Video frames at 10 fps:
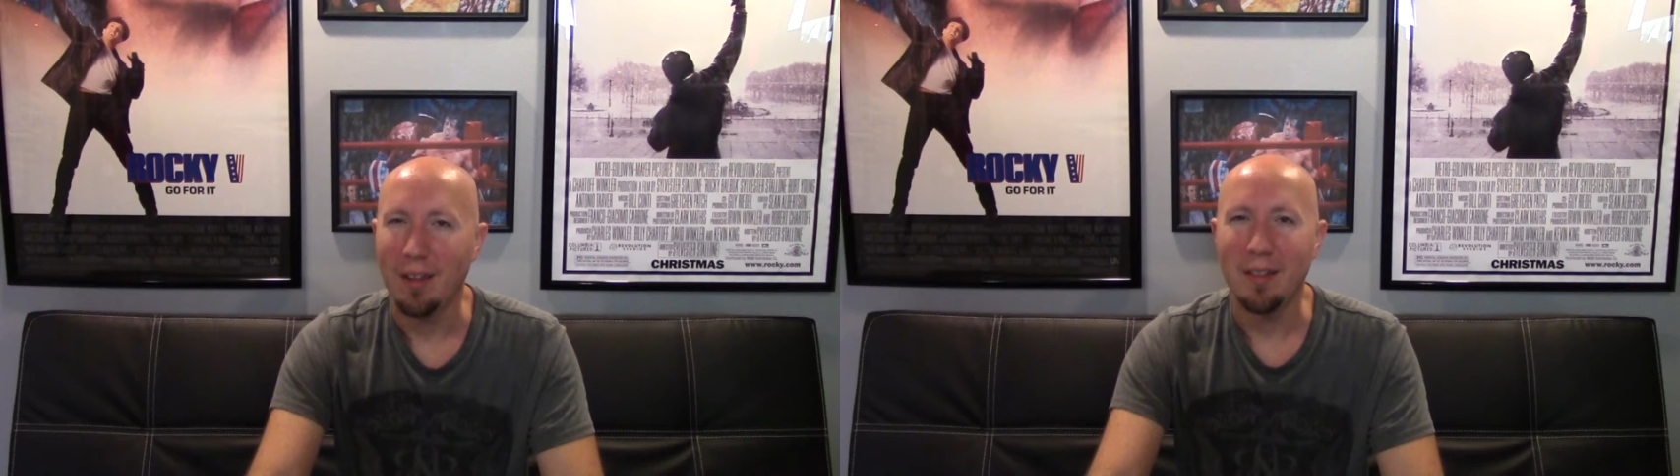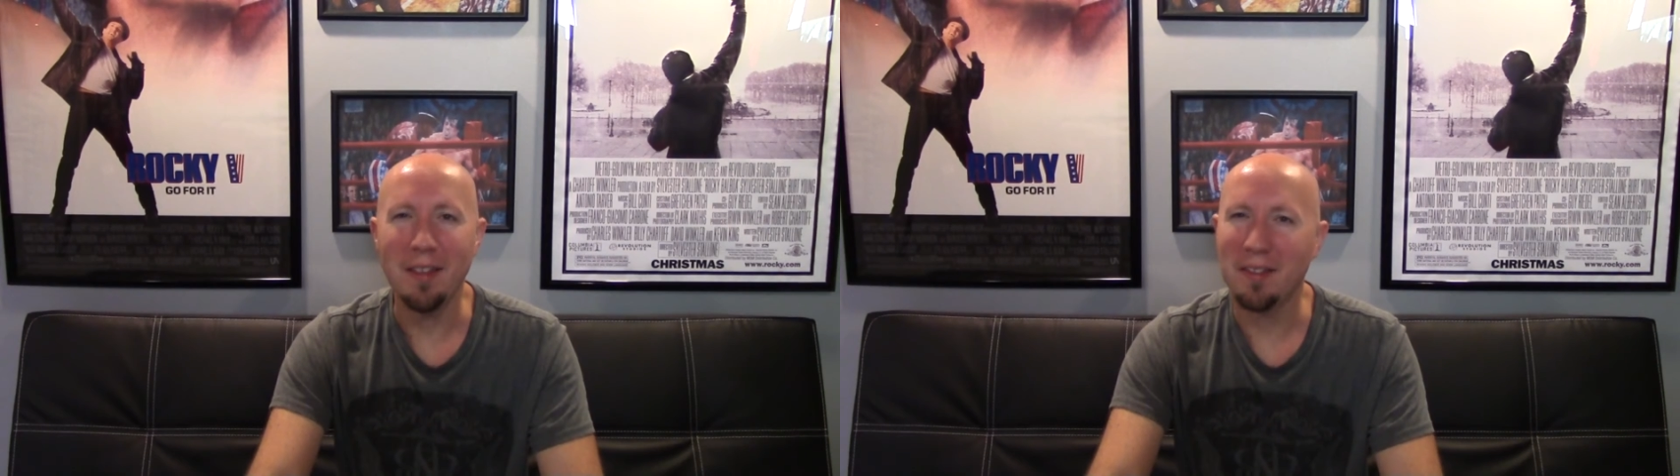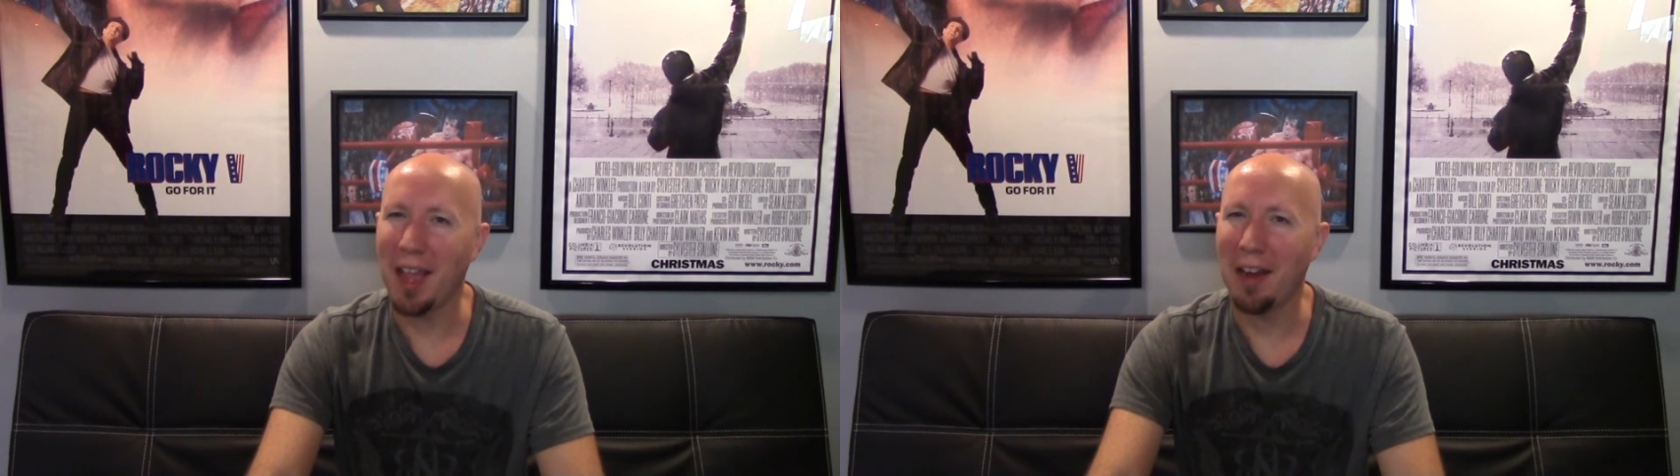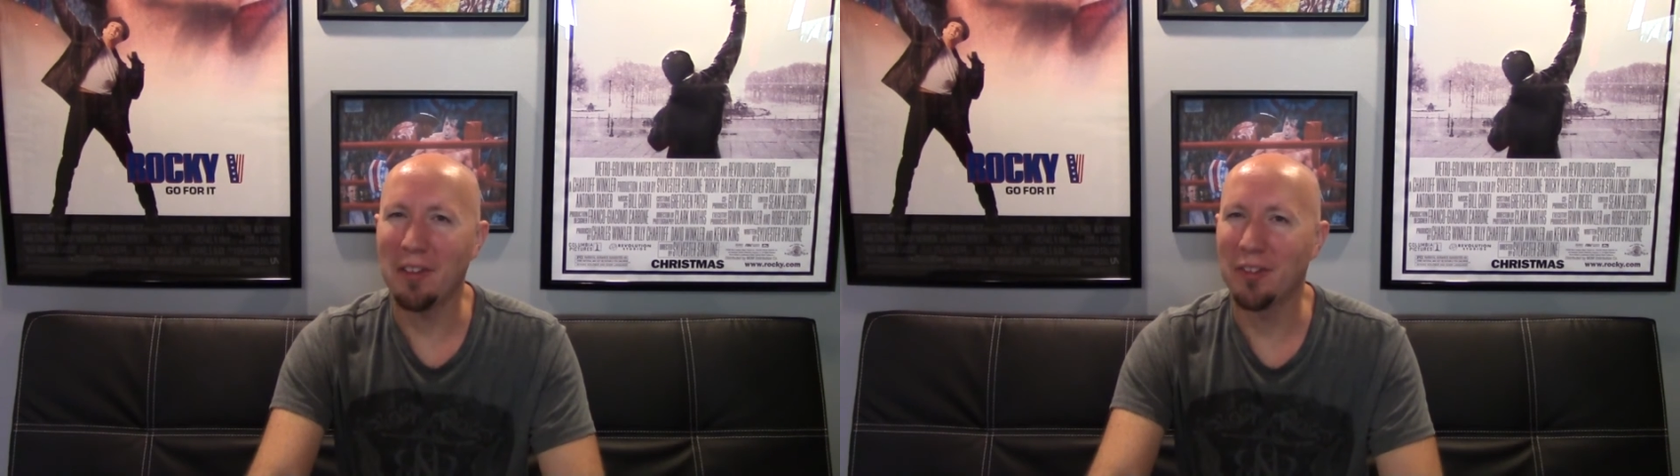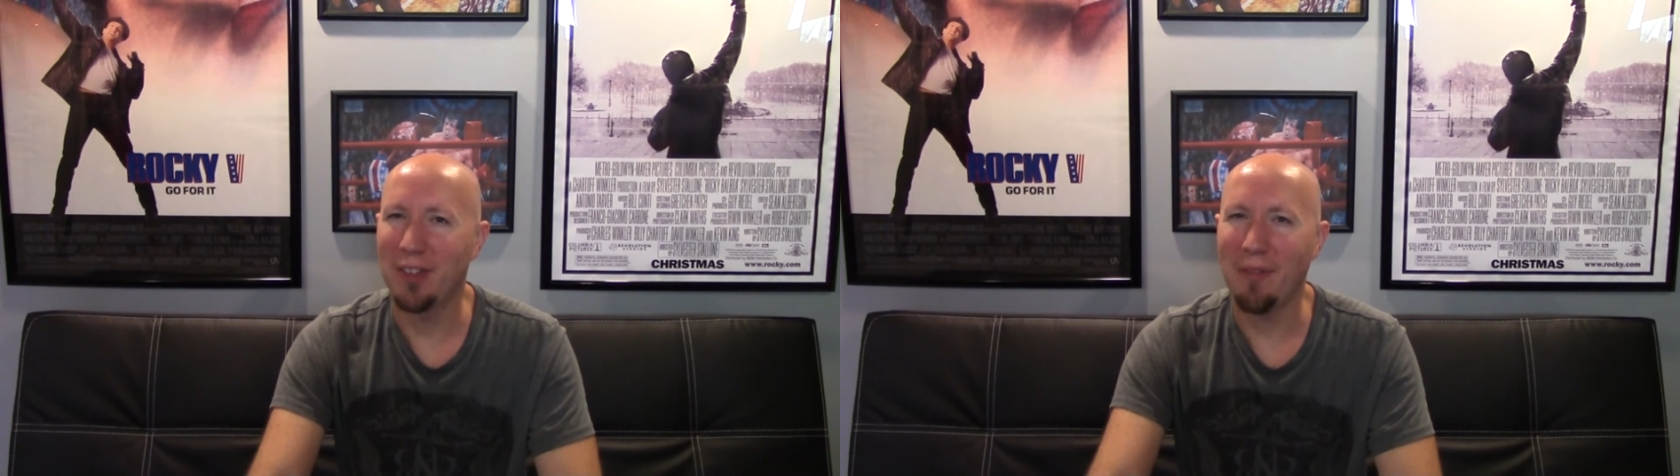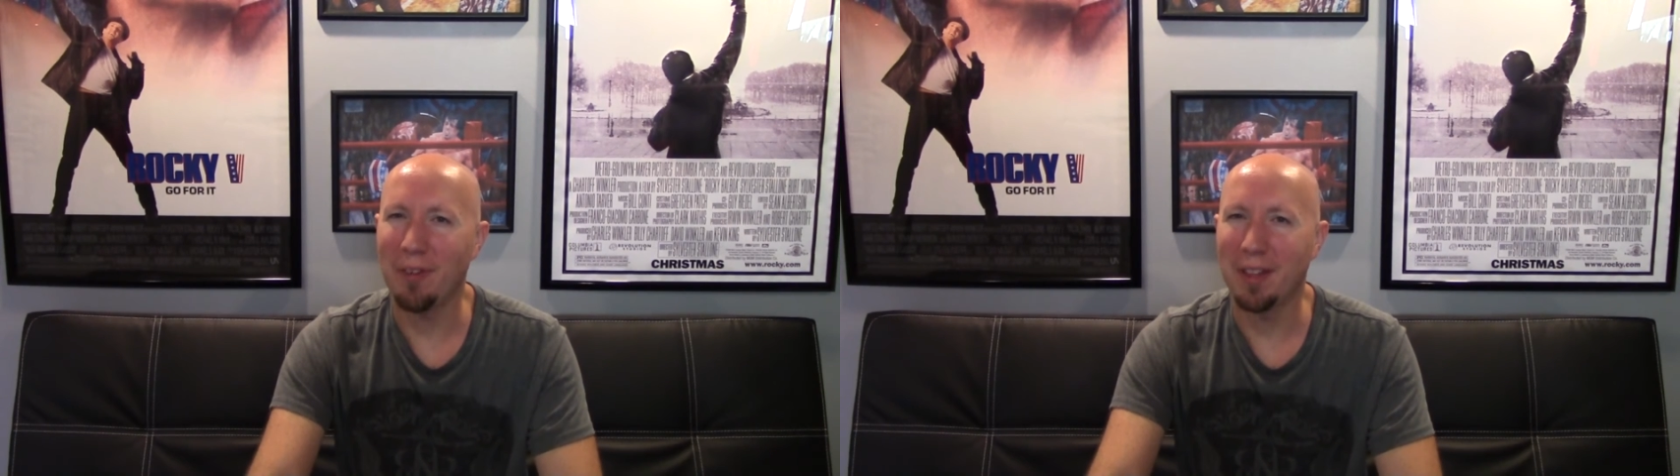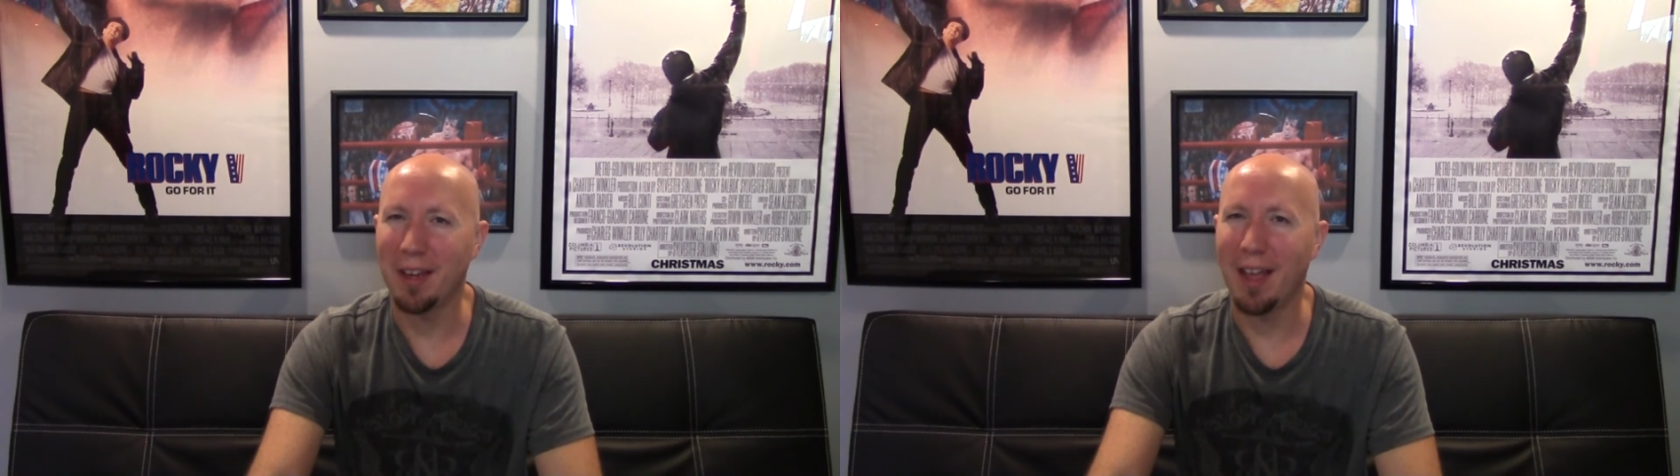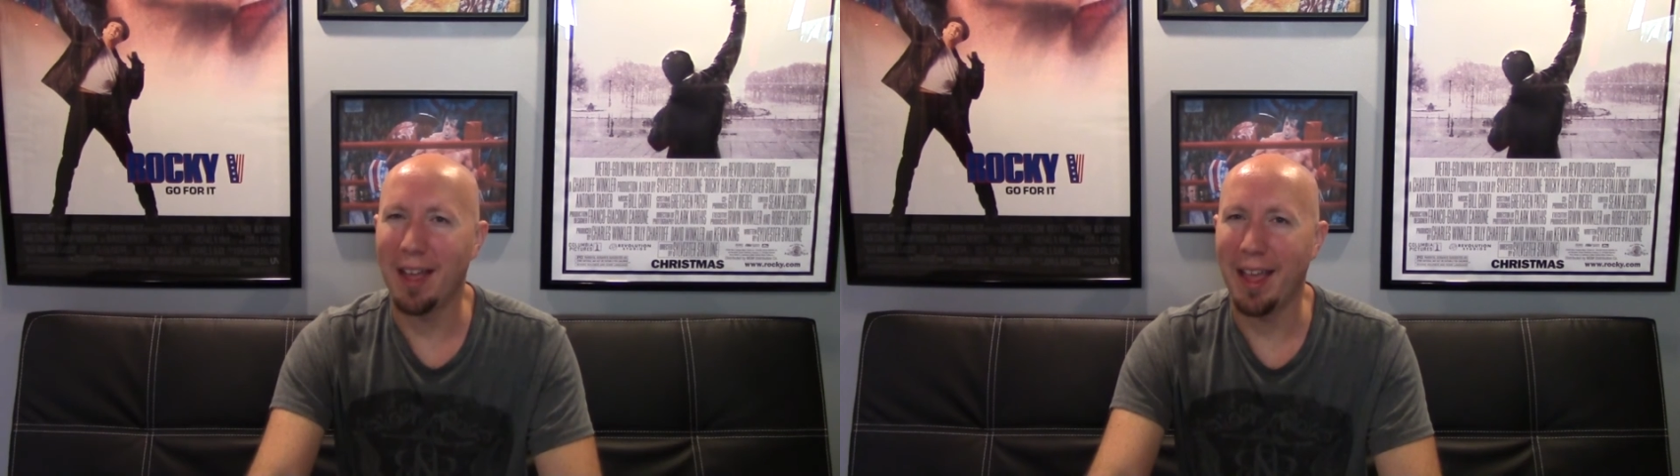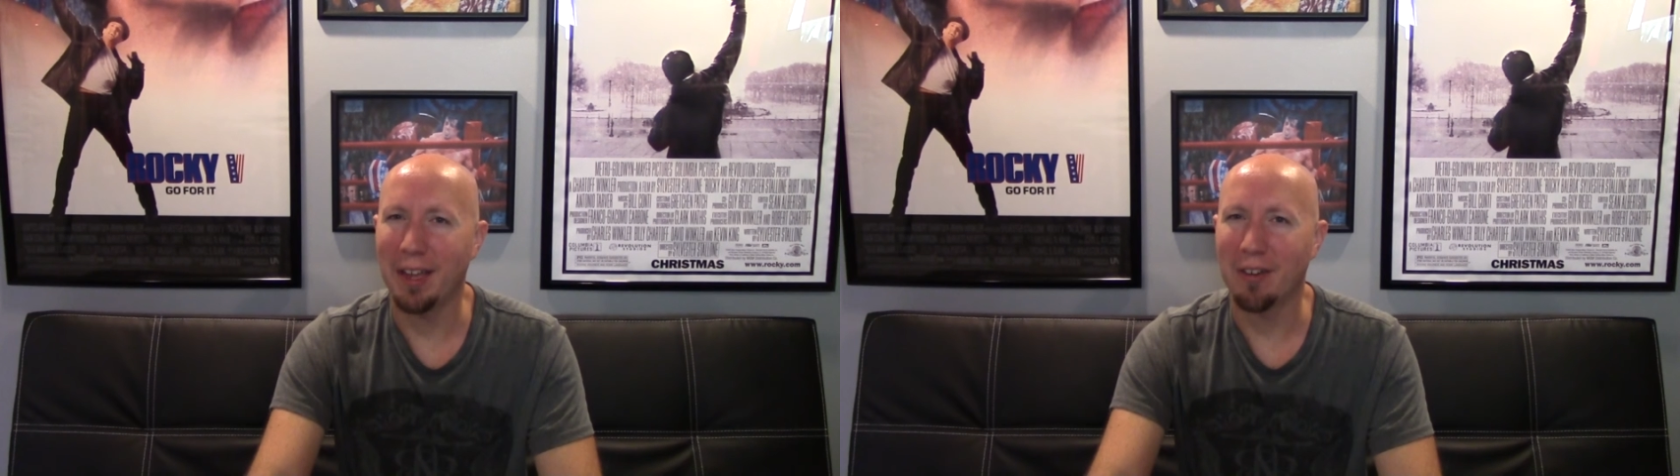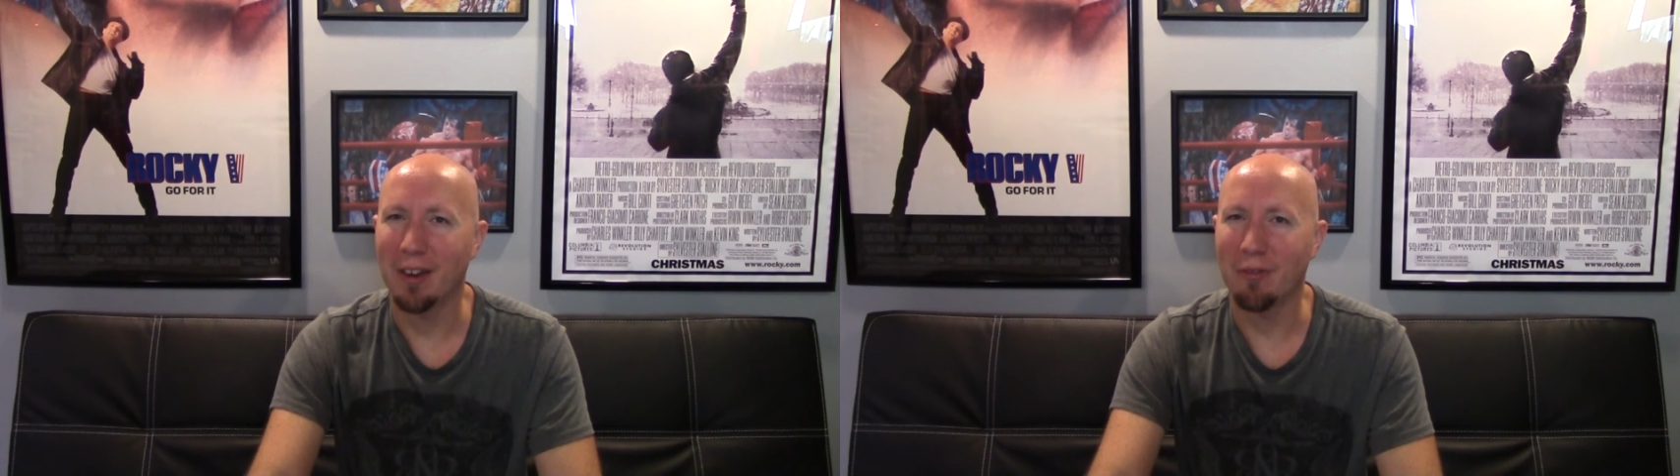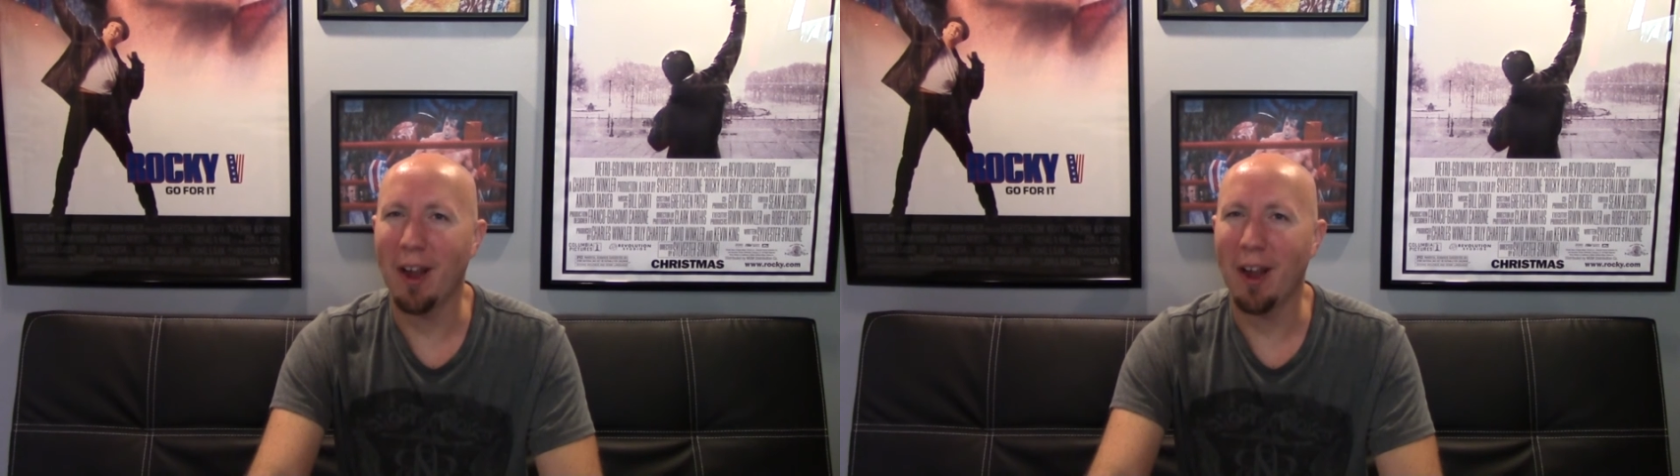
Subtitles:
This title is definitely not accurate.